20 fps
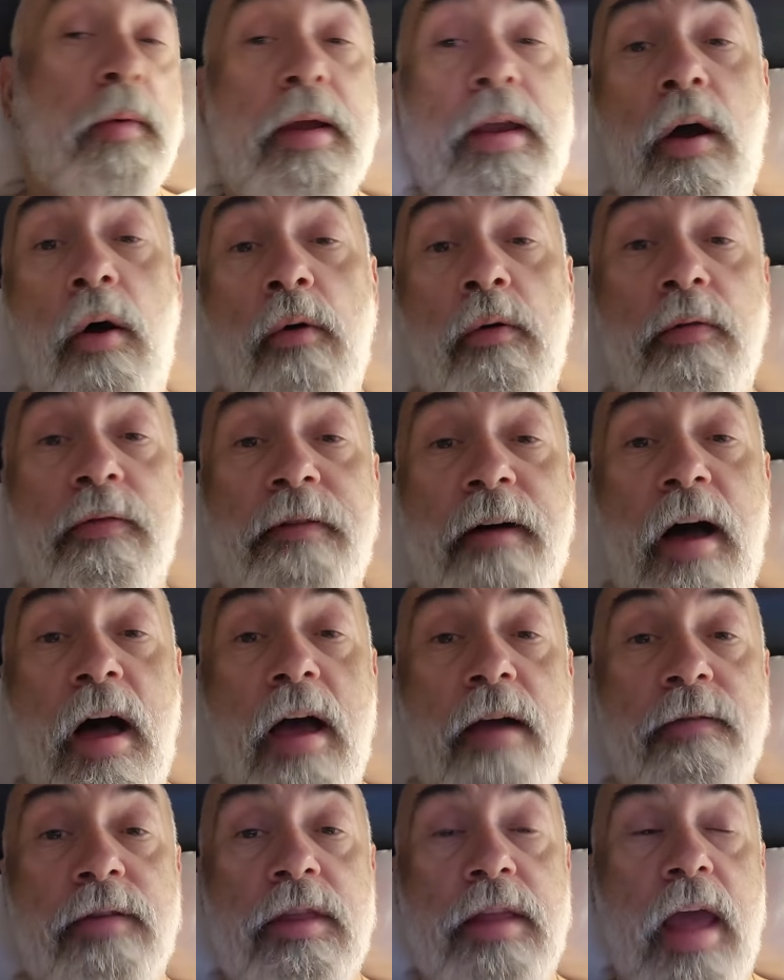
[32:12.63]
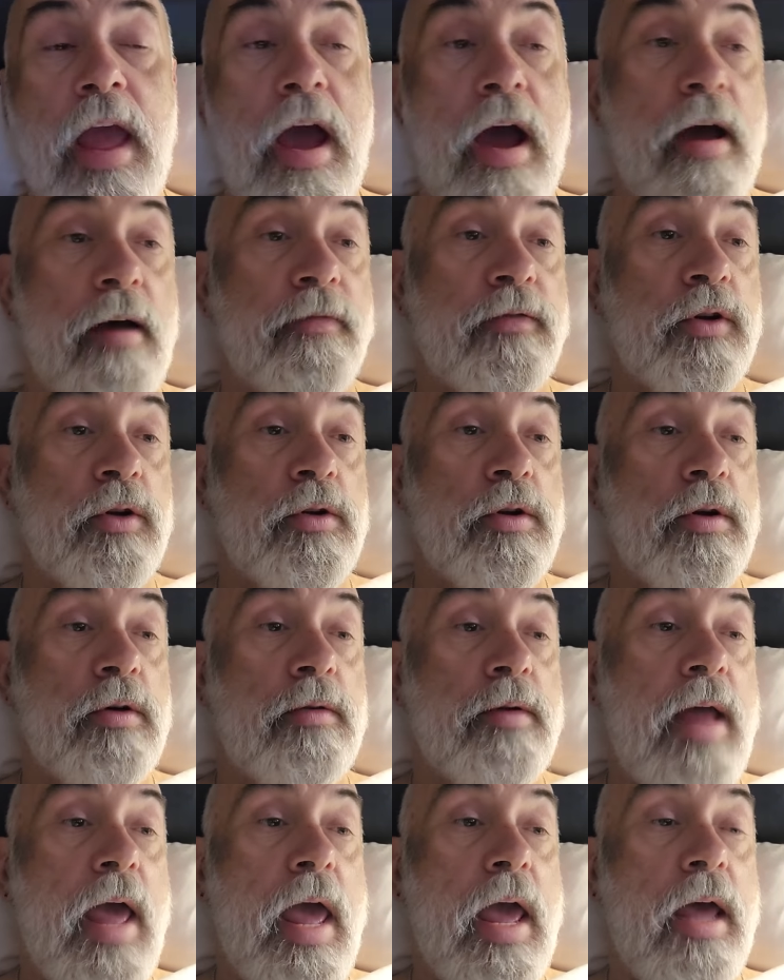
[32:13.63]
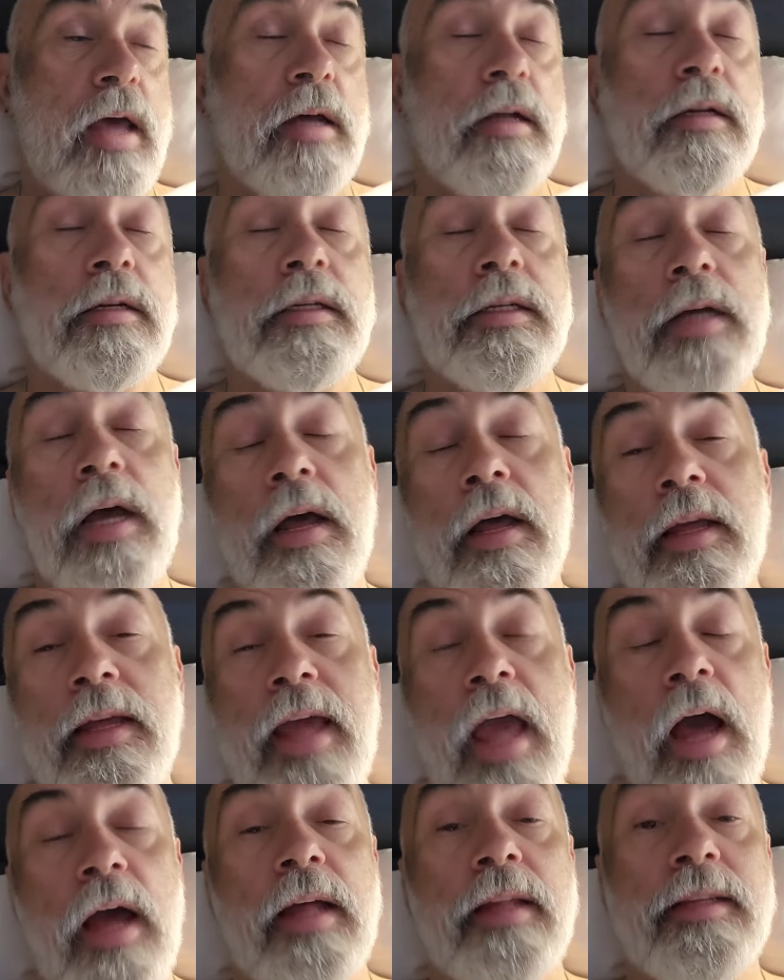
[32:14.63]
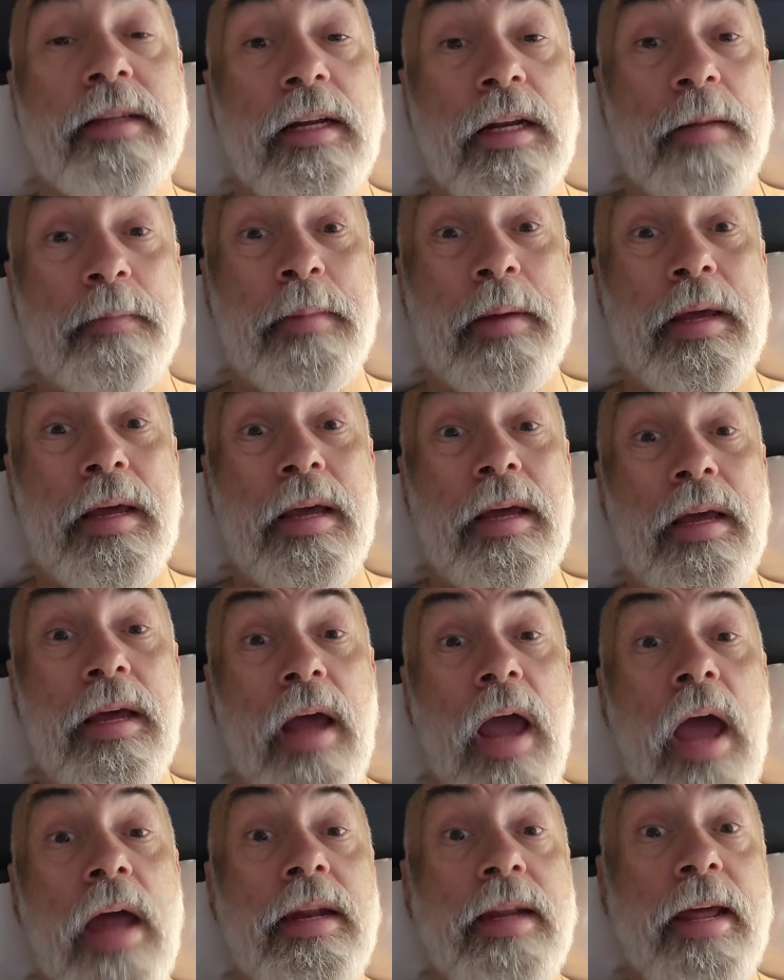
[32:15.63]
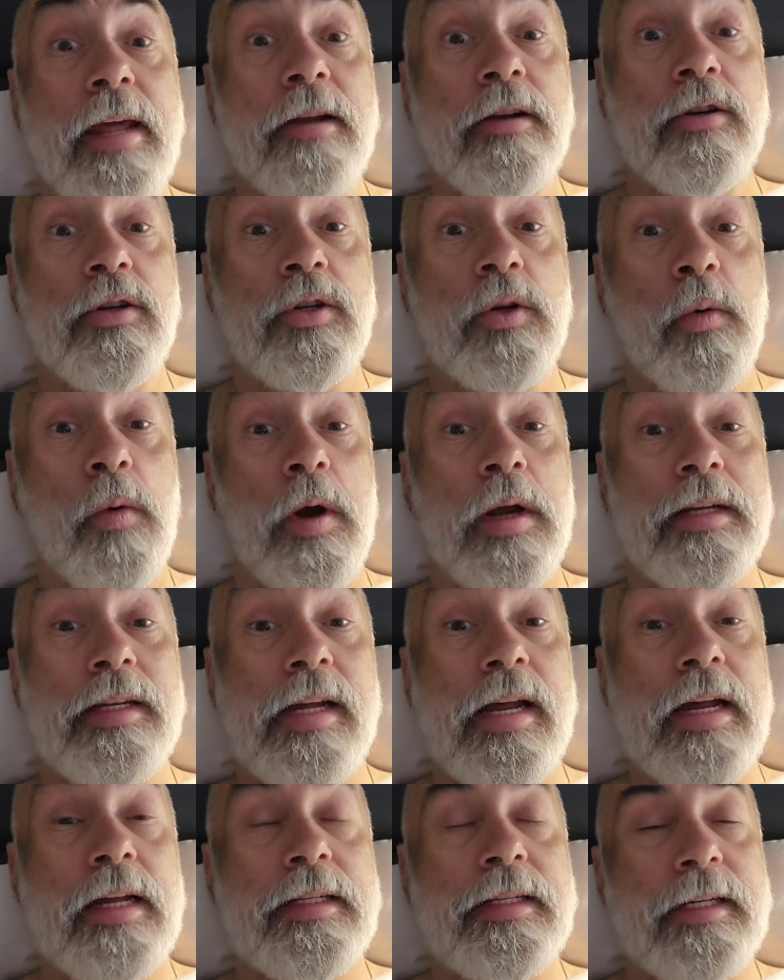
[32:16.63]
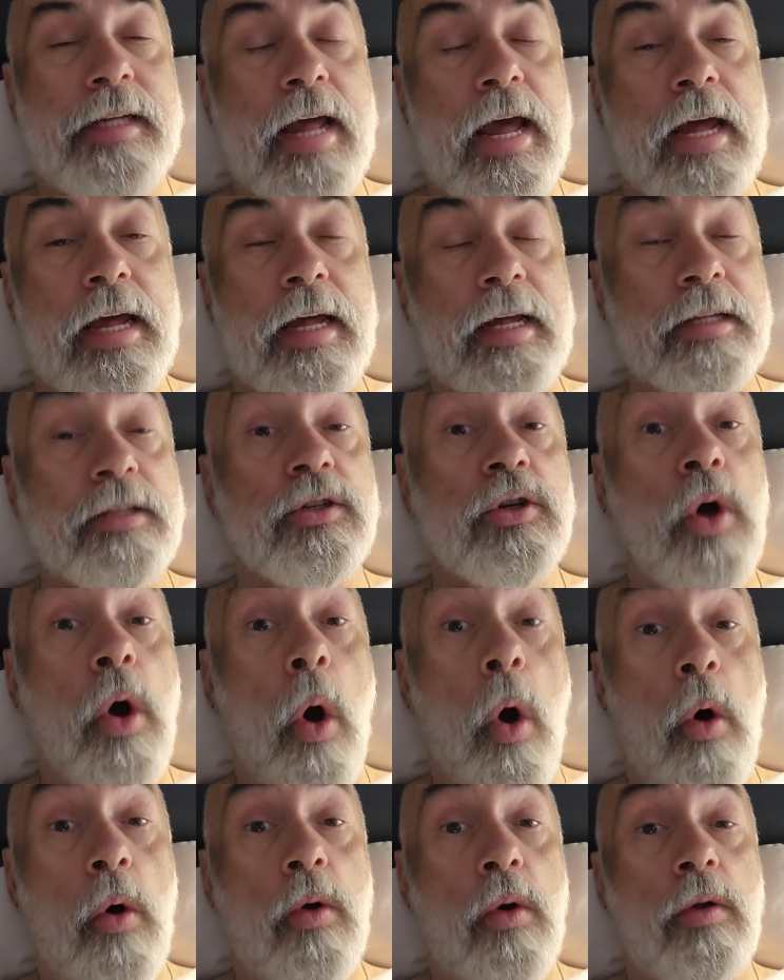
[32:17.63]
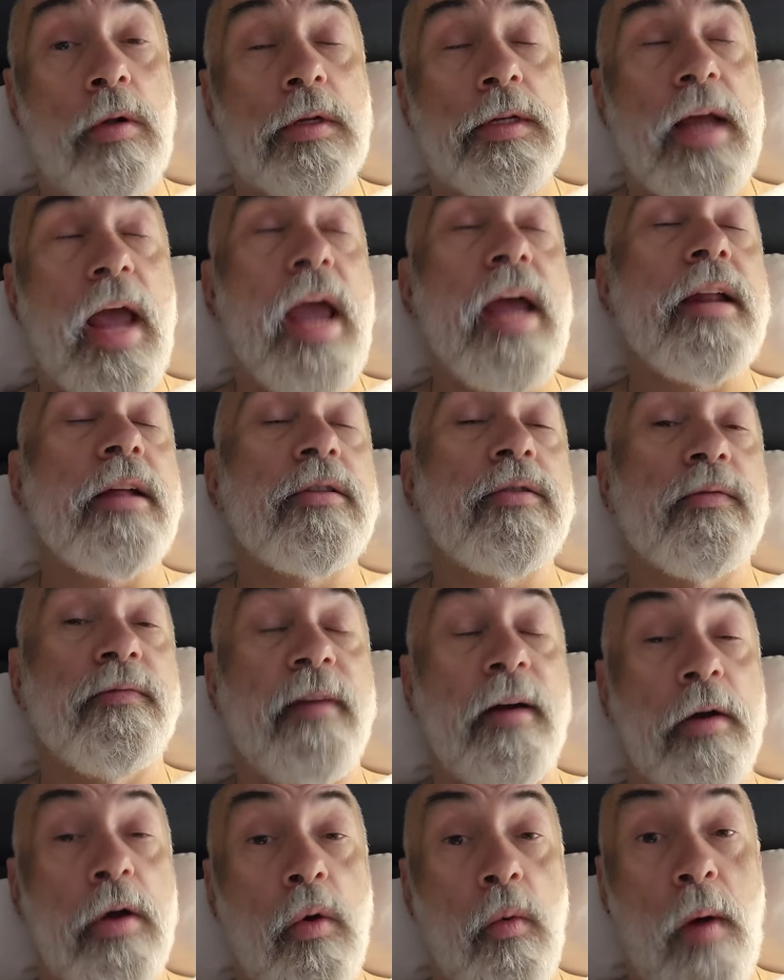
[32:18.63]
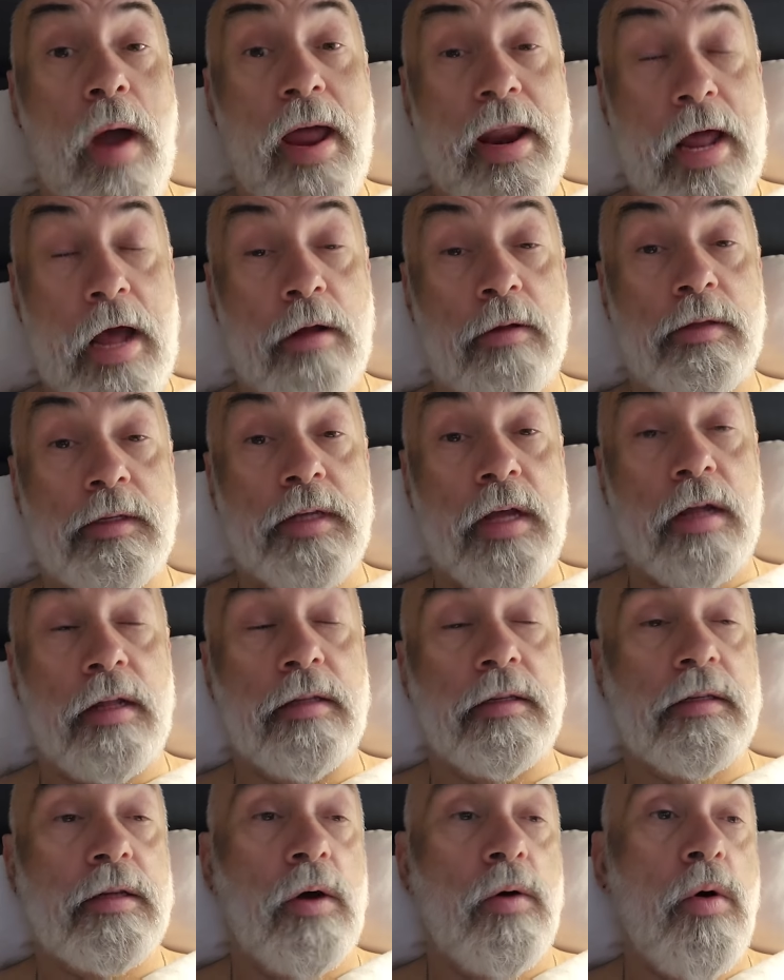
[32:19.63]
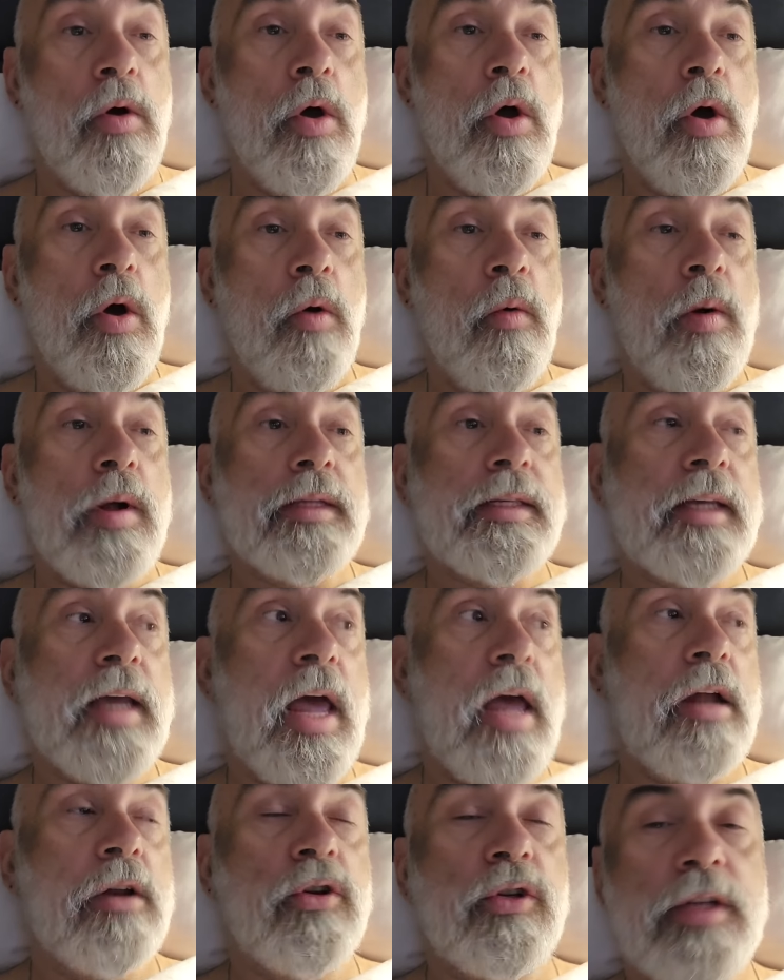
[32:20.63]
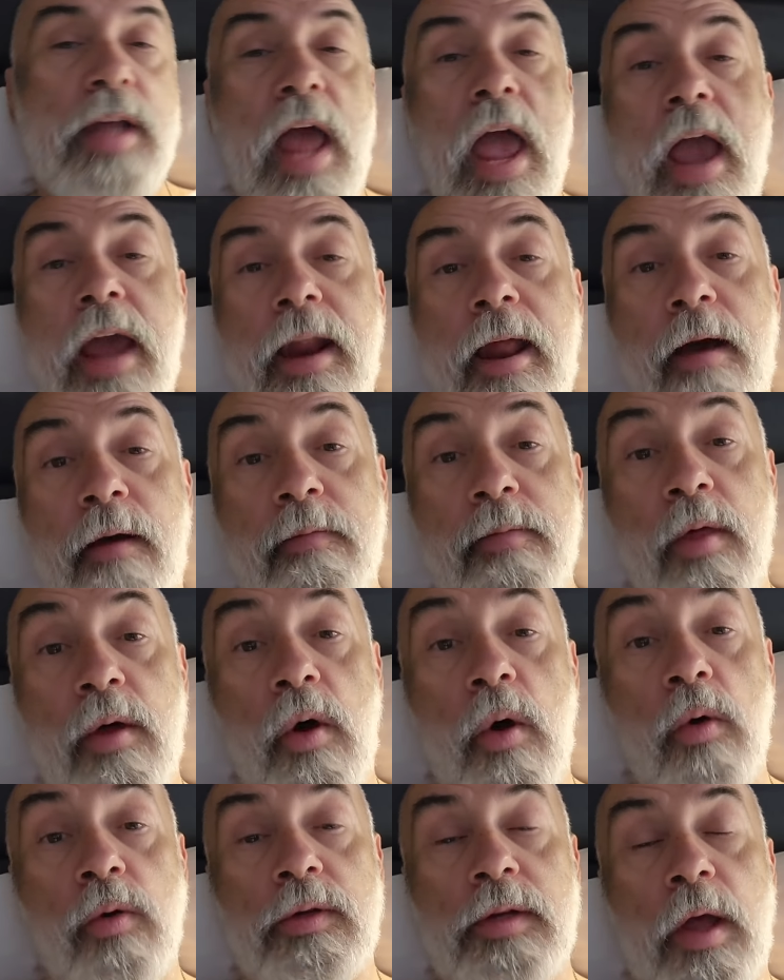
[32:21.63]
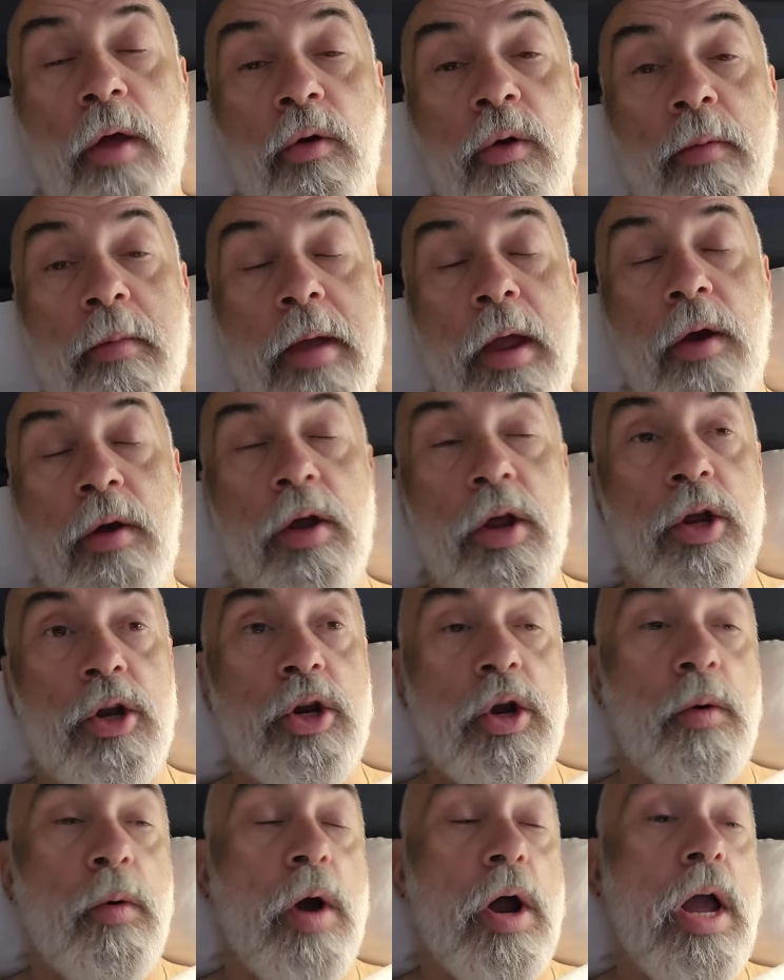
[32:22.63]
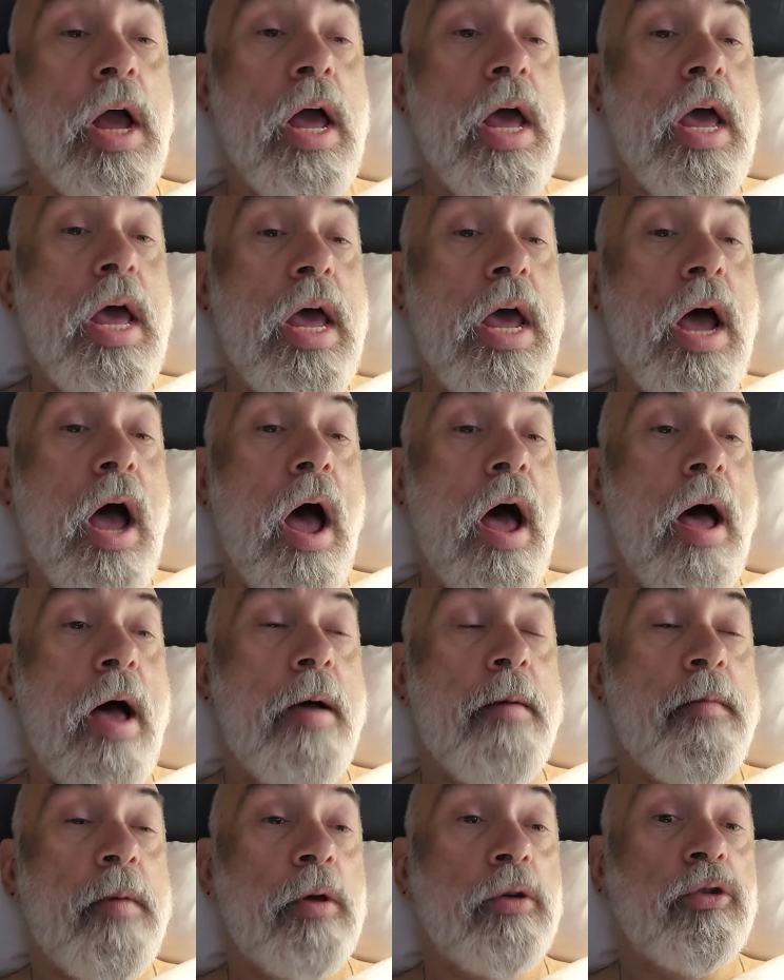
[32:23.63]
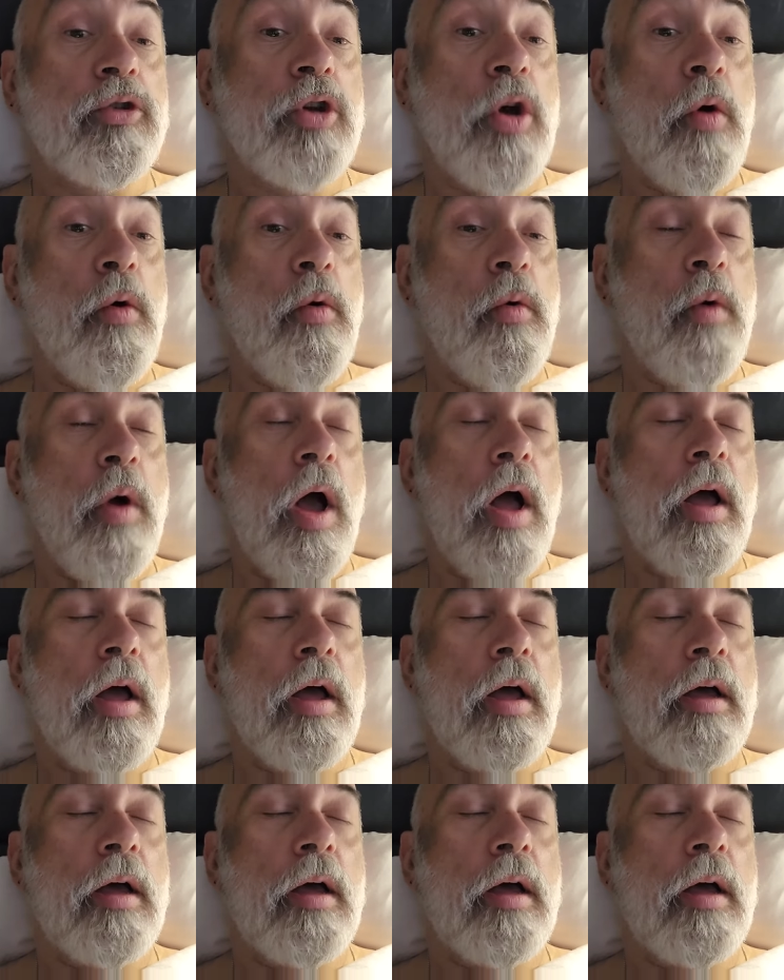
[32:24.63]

3.05 in the afternoon, and uh, yeah, it's going to be an indoor day today. It's cold and it's very wet outside. So once again, just hanging out in the hotel room here in Newark. Um, so